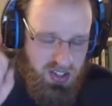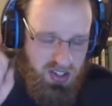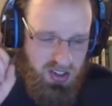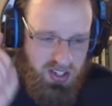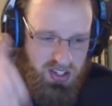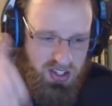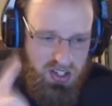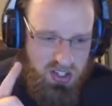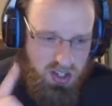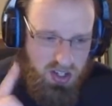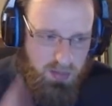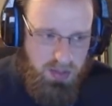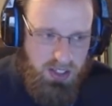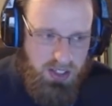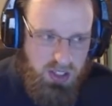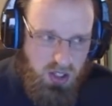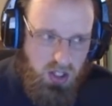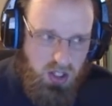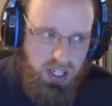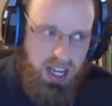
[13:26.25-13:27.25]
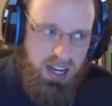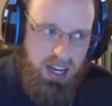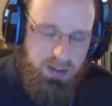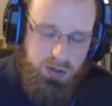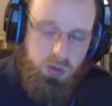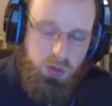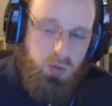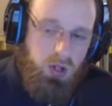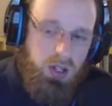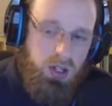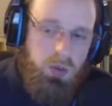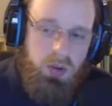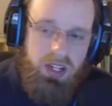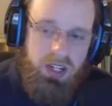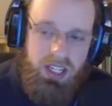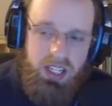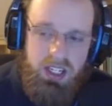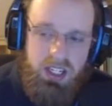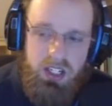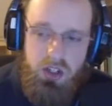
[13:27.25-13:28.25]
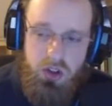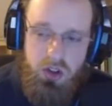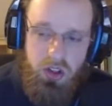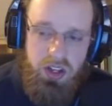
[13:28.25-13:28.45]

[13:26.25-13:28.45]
This is something to look at if you really want to get into